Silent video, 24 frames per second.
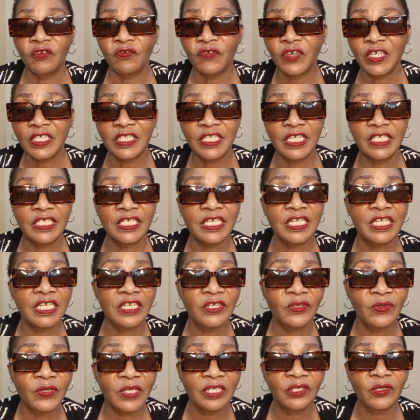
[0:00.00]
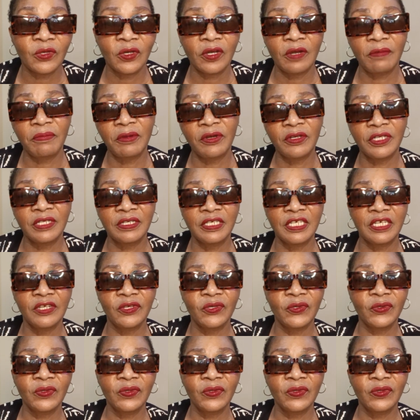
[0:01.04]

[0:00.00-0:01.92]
the screen, you just talk about Gintu.